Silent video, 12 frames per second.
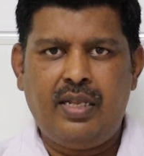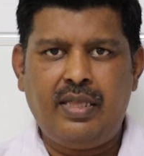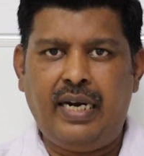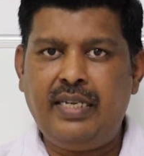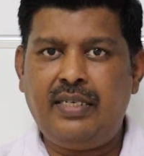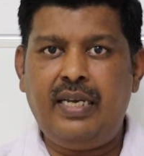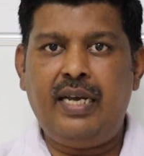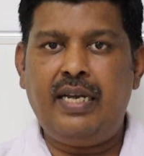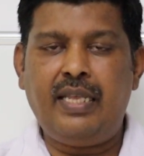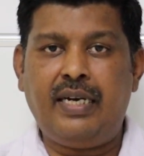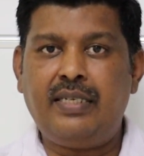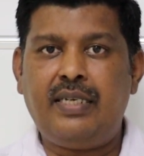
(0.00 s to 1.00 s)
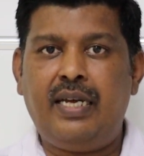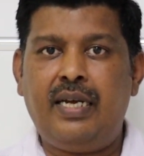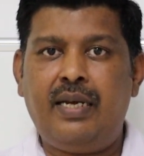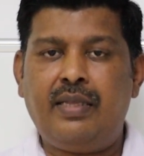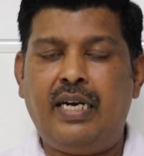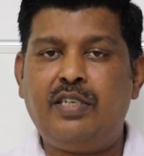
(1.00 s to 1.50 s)
That
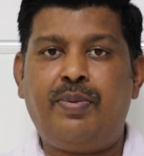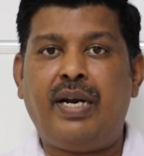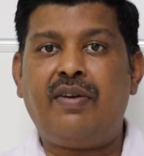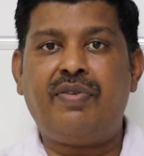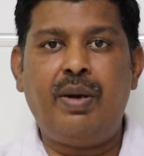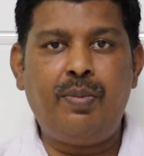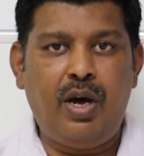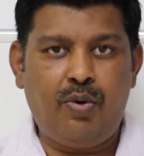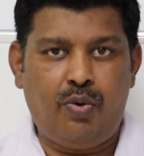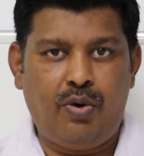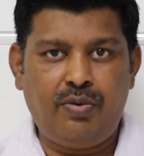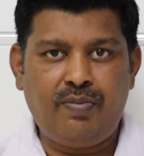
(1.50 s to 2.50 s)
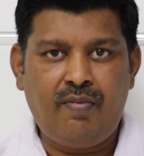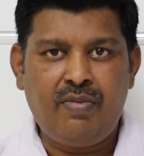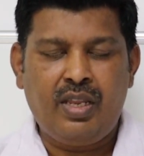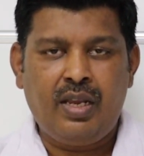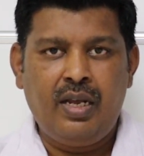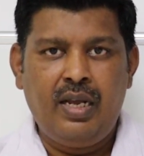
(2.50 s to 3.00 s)
is part of MRO.
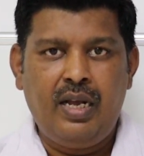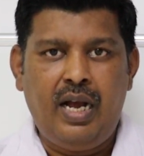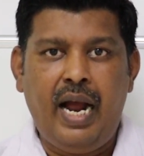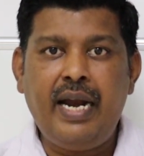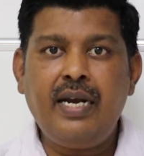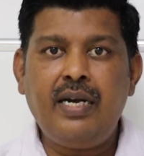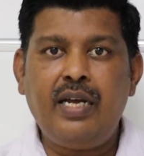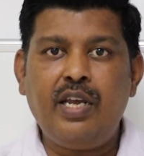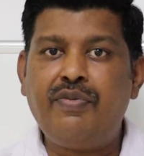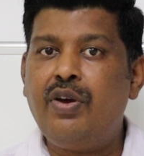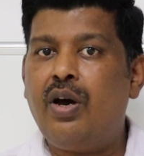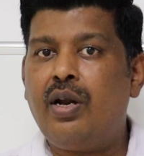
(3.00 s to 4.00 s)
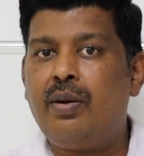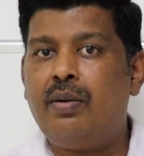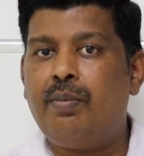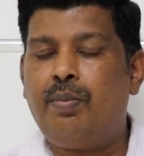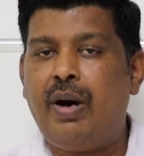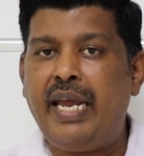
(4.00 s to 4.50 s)
And if you
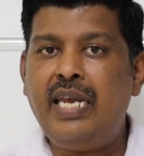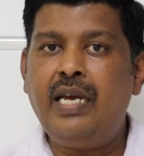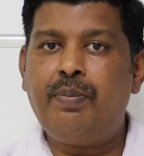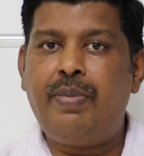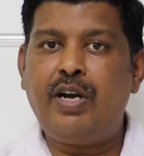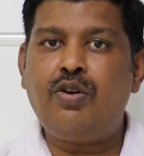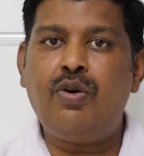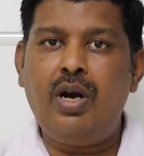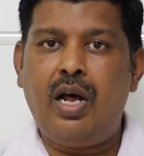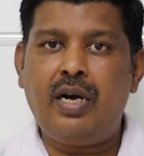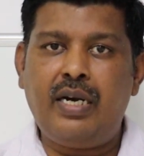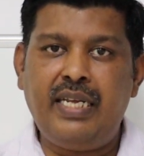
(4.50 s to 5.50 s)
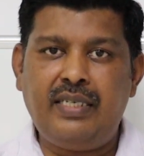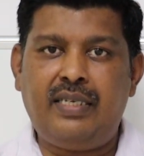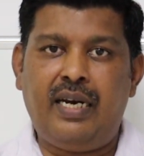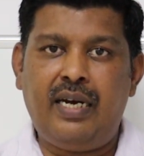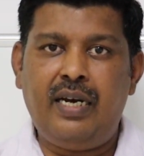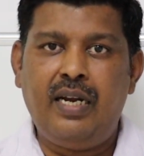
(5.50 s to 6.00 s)
are buying petrol or
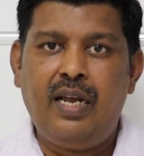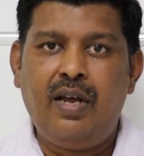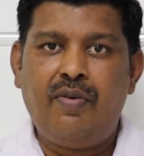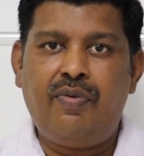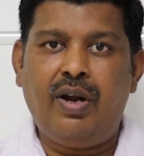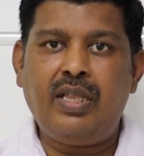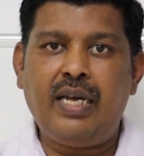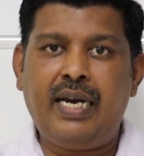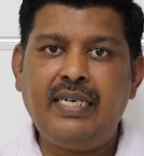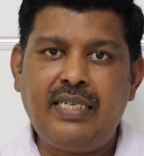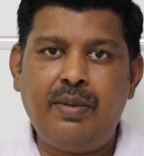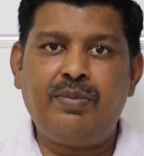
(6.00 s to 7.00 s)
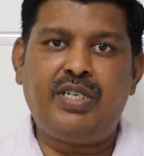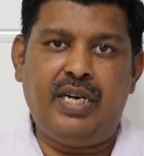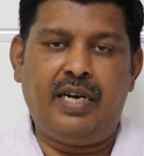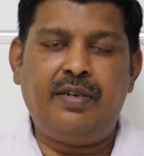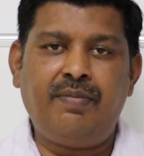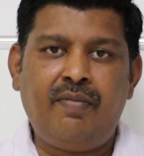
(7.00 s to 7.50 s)
diesel for the
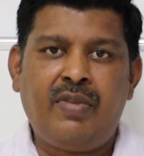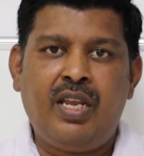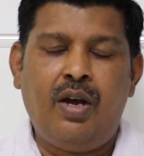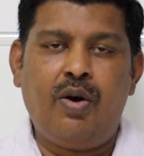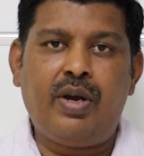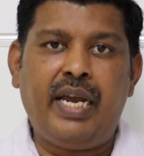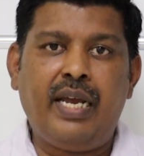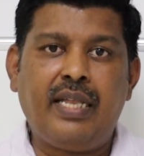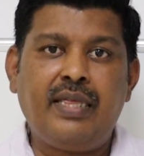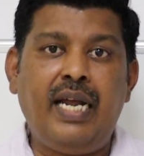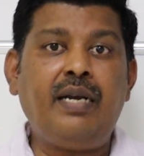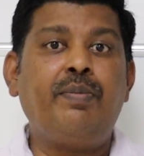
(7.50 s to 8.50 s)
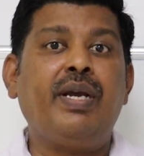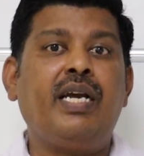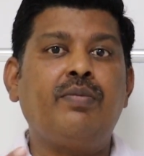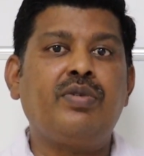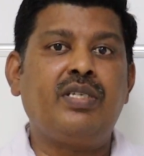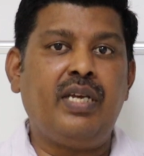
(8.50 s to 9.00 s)
consumption, okay, that
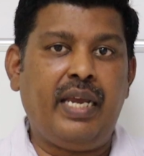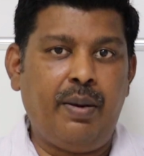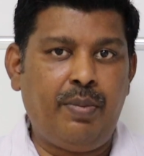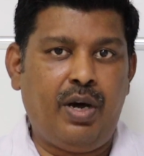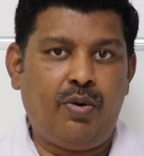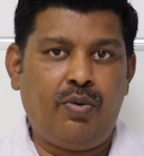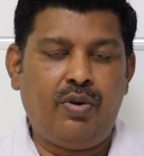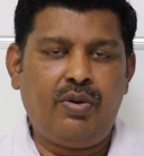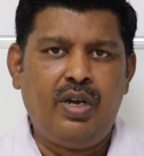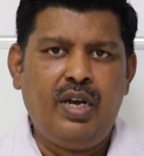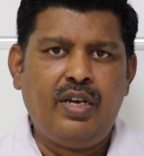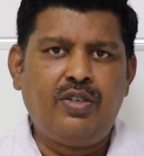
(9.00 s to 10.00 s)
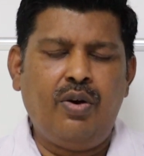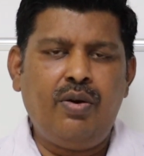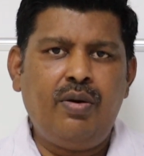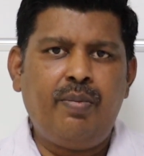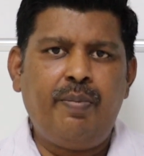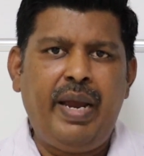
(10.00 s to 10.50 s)
becomes MRO.
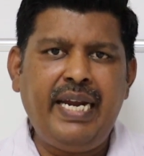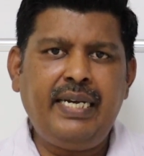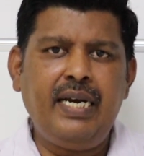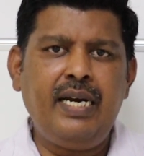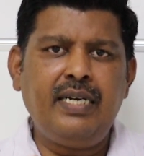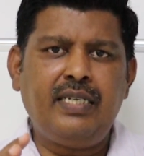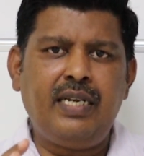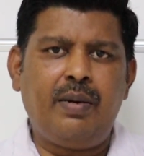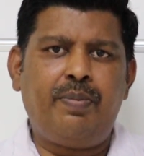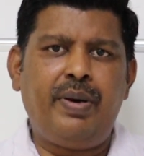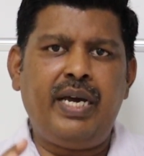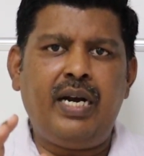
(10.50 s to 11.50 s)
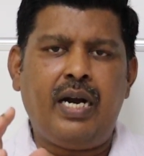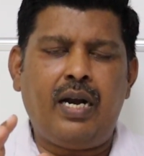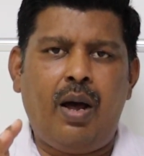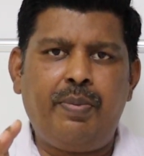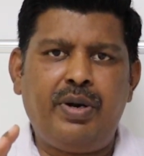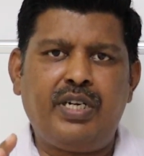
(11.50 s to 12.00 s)
So maintenance, repair and
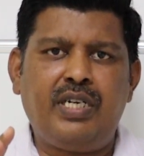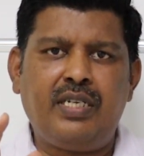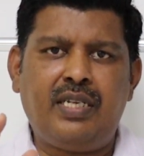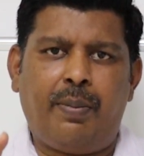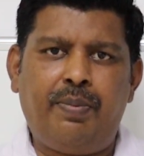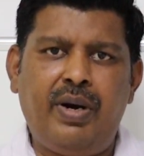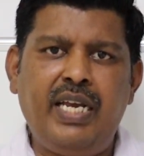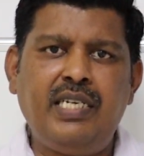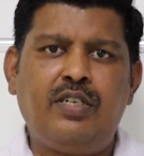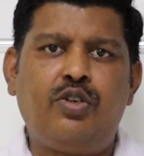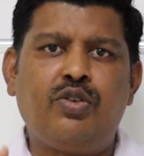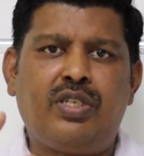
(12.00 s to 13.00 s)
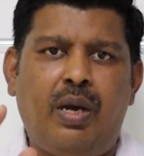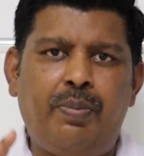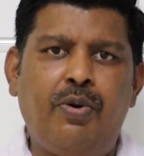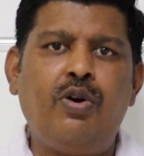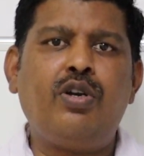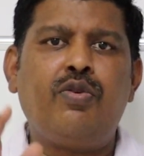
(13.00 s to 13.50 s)
operation supplies to
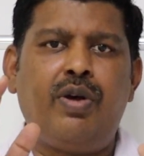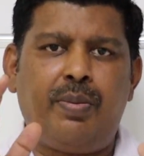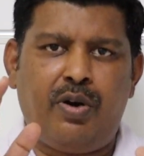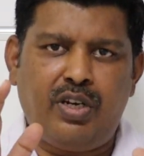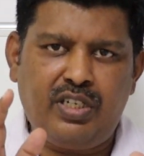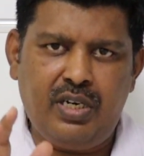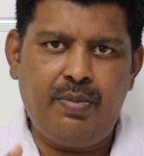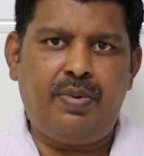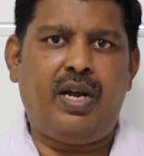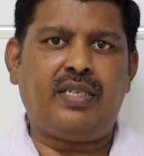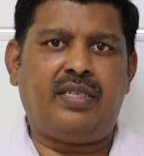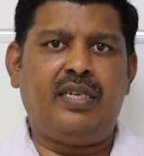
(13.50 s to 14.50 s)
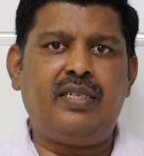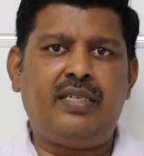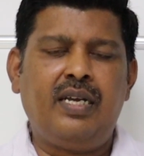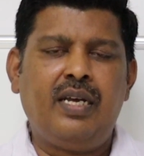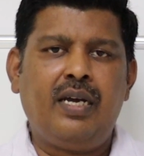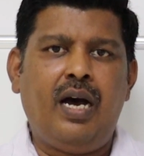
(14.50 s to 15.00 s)
support your production
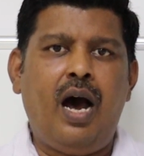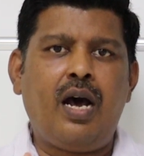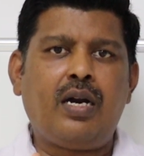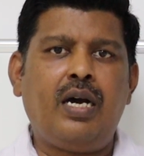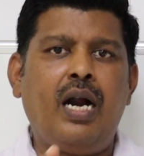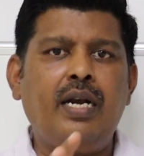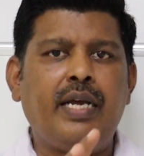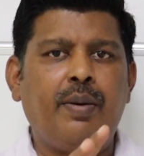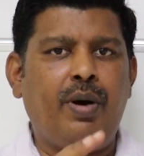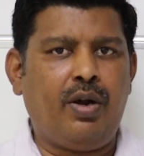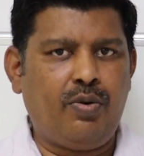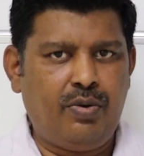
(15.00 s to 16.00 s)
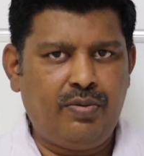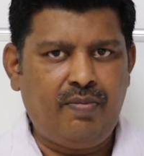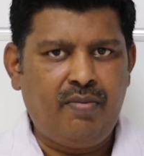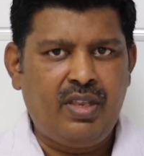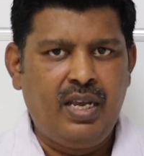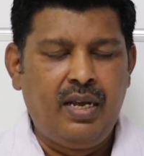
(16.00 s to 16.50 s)
process are called MRO.
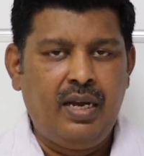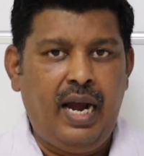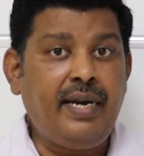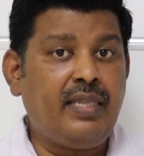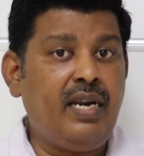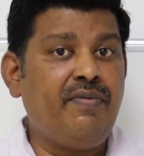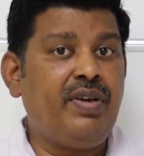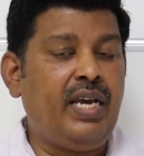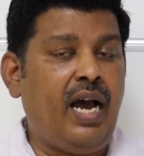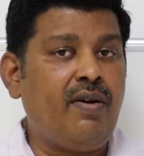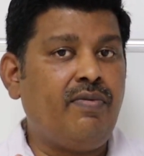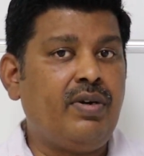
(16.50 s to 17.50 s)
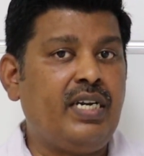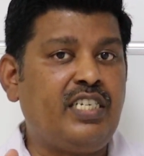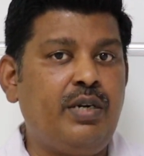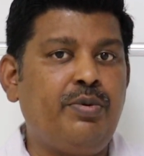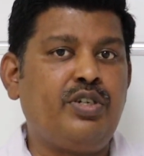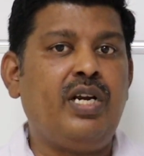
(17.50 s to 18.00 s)
And then we have
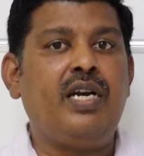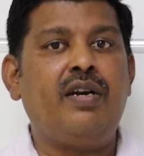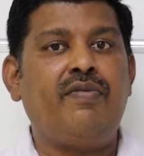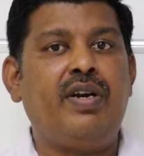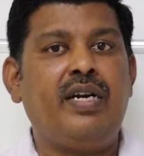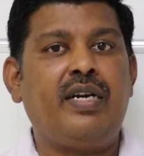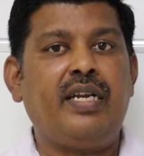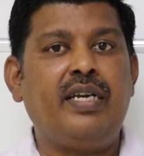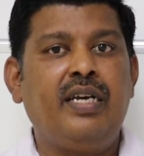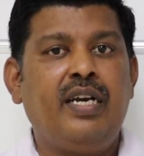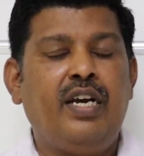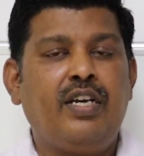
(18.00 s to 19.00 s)
distribution inventory.